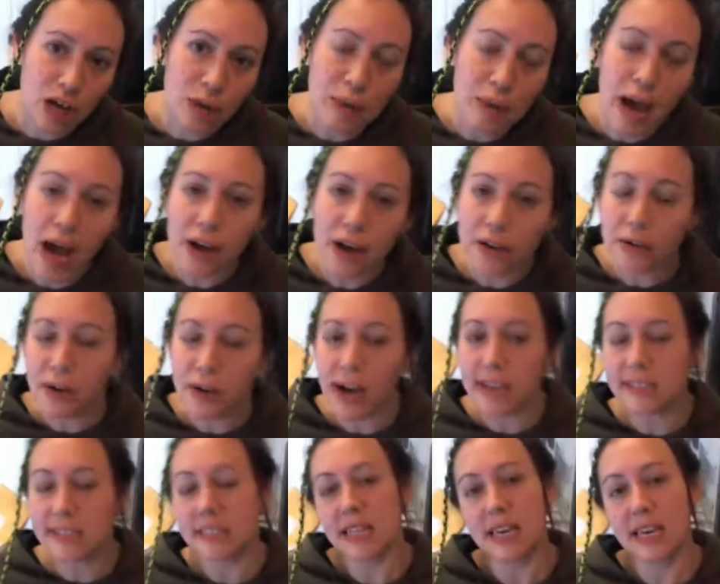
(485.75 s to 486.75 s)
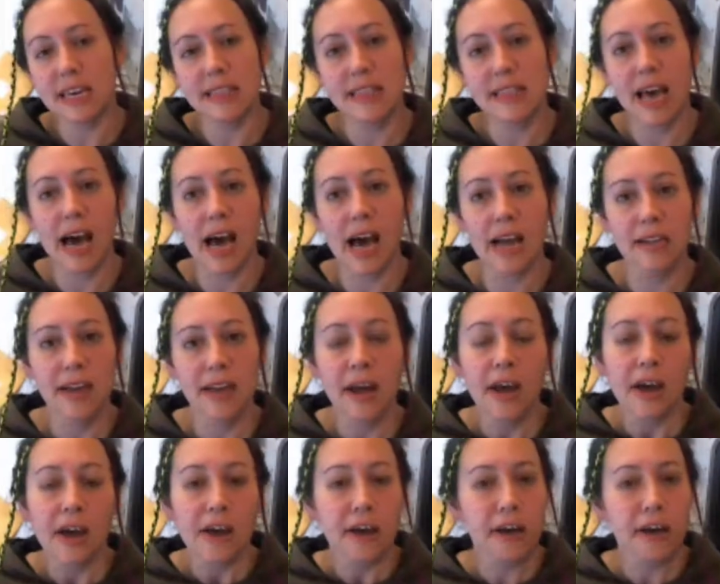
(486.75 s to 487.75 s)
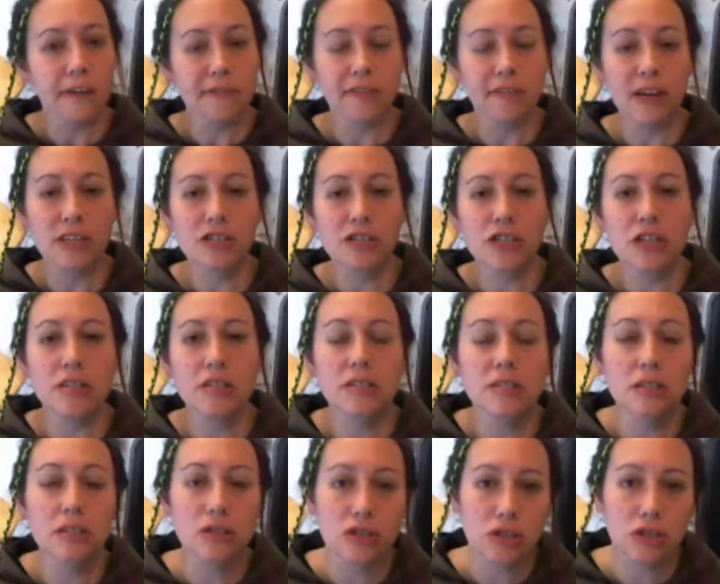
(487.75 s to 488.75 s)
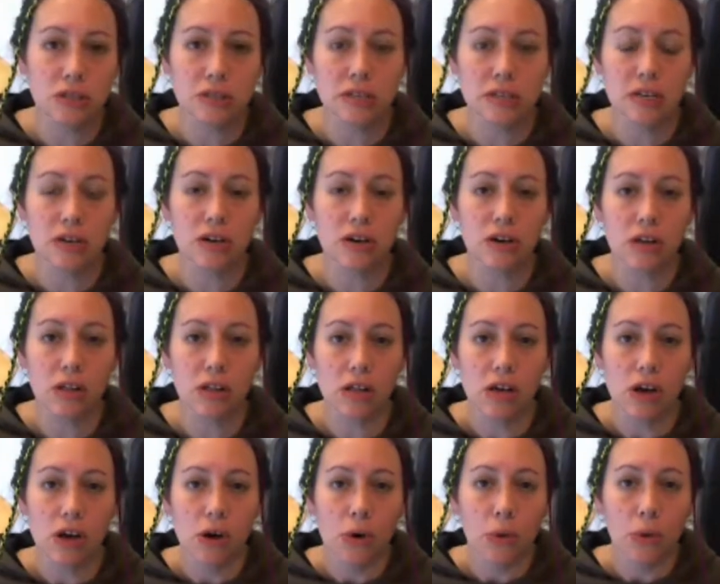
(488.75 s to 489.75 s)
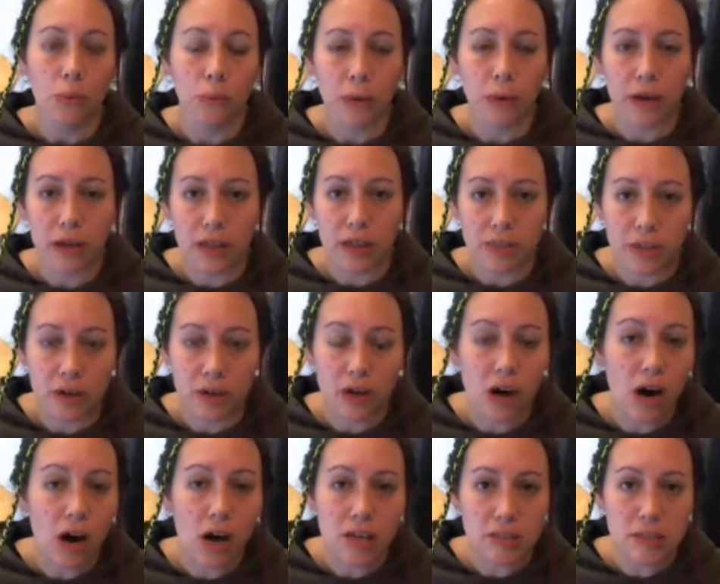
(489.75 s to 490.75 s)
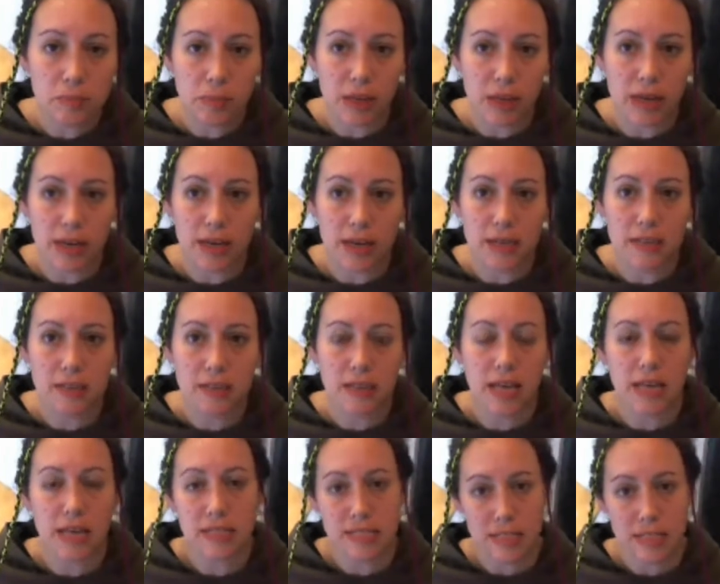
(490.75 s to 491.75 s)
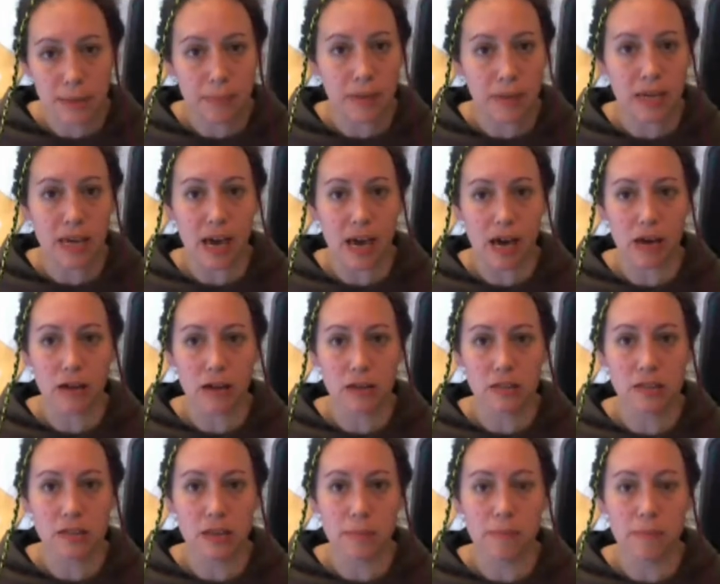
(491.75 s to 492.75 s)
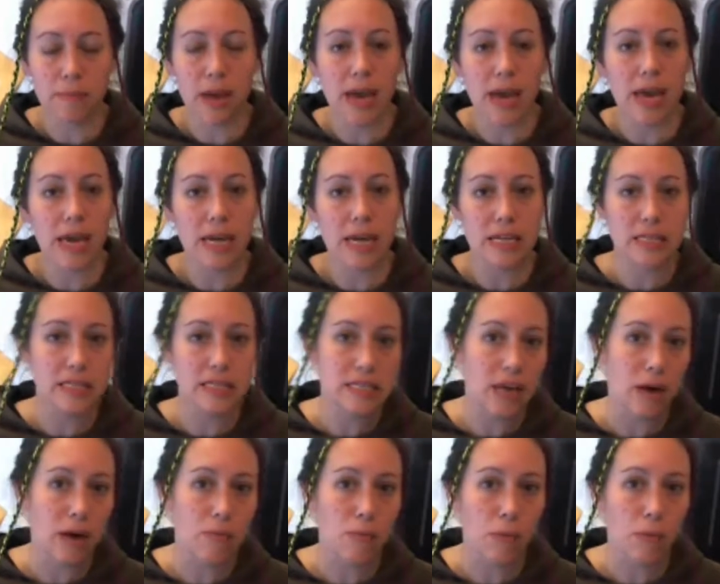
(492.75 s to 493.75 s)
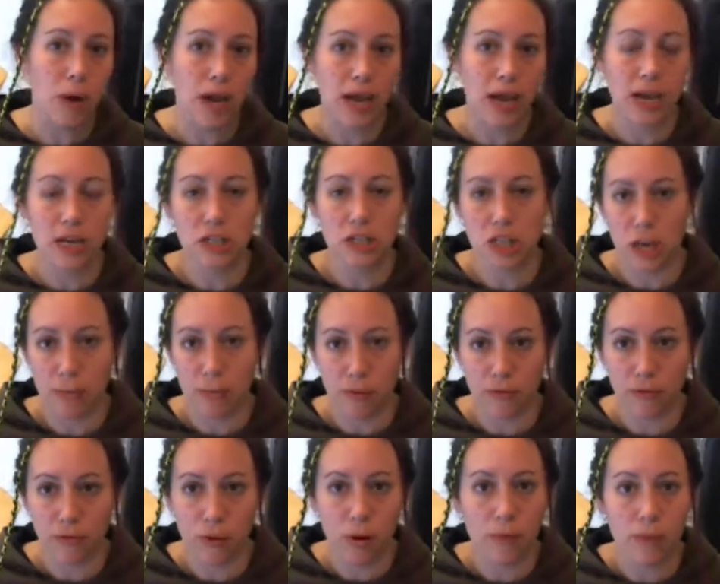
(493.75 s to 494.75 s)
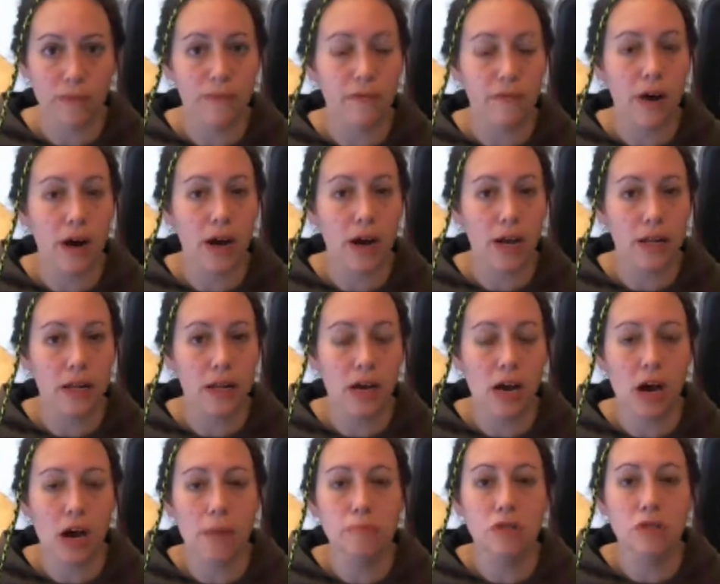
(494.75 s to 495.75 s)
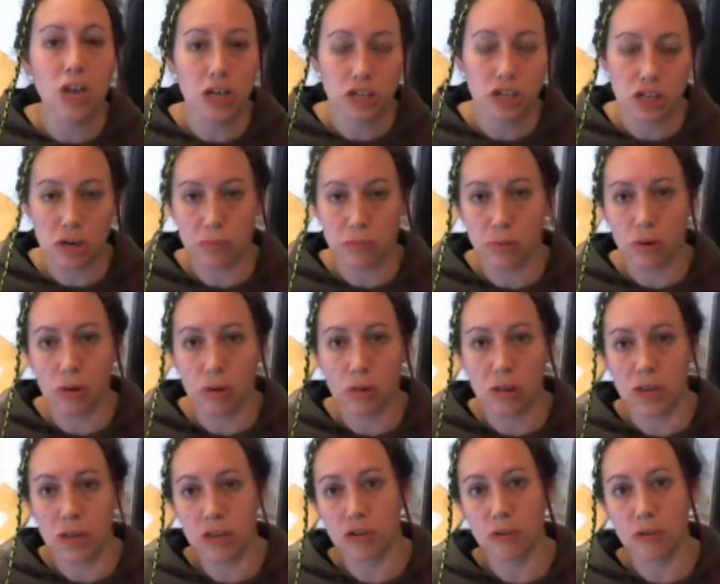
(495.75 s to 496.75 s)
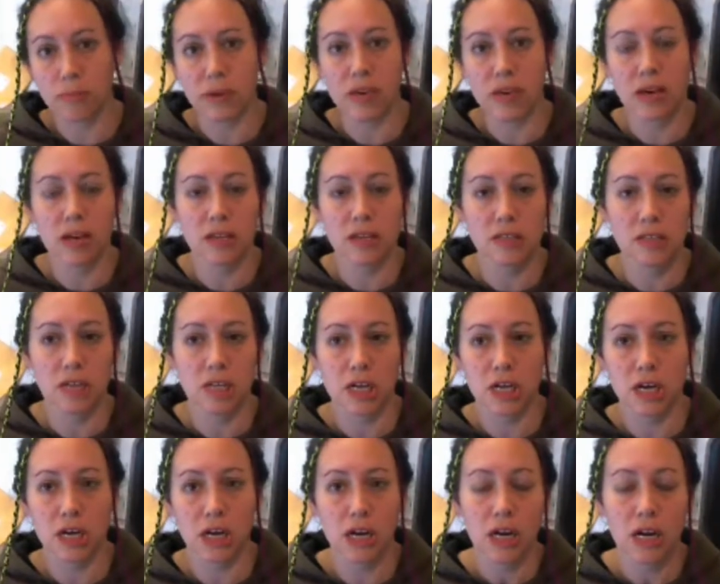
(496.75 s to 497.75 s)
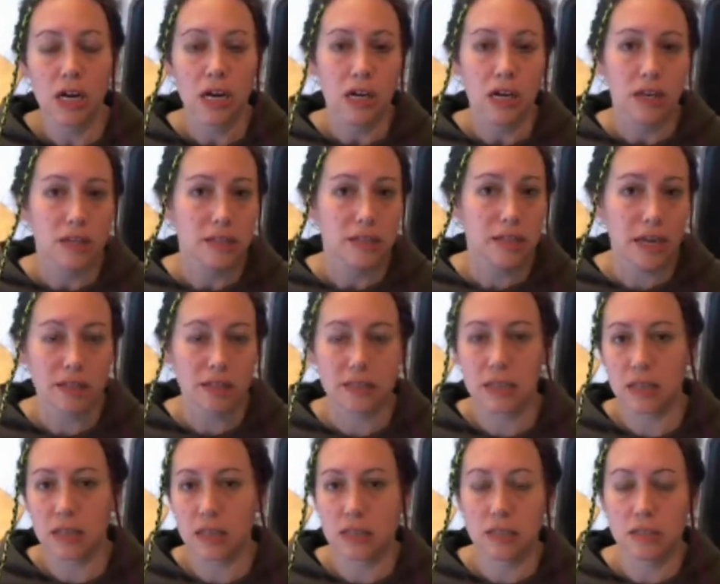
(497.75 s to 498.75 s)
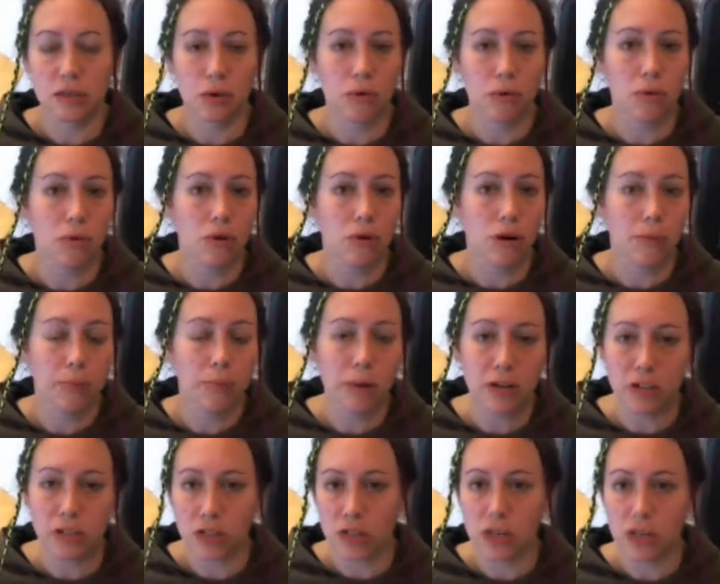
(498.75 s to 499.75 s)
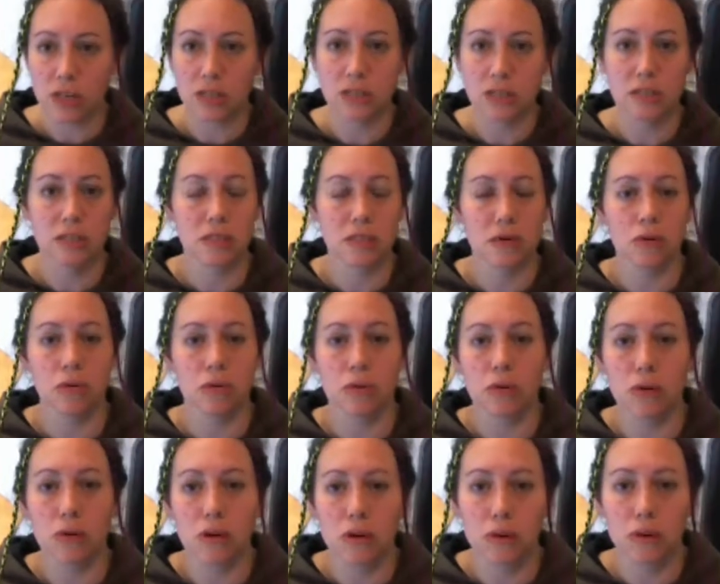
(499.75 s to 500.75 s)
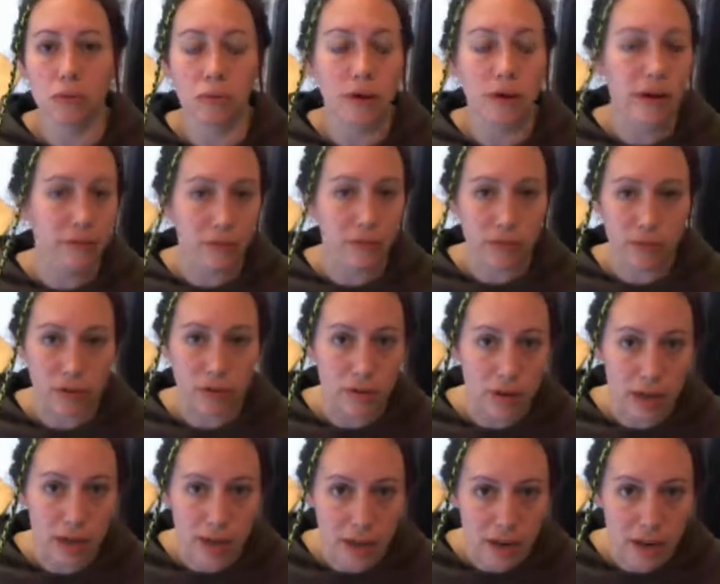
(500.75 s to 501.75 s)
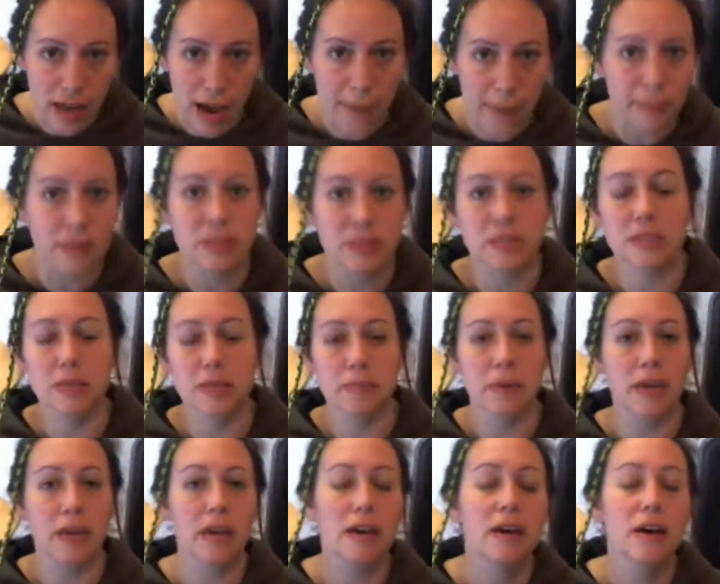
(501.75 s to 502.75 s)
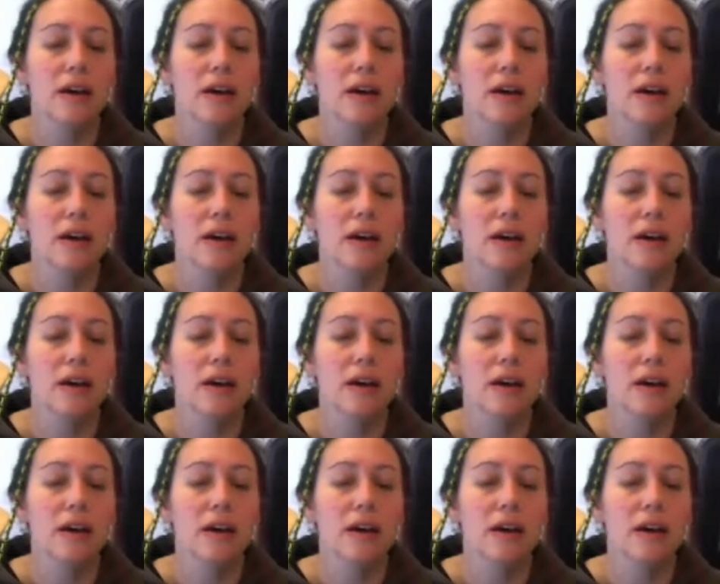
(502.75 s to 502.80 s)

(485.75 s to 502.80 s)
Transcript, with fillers: How do you guys think that conventions should deal with cosplays that somebody else may in some way, shape, or form find objectionable, either because they're sexist or prejudice or whatever it happens to be?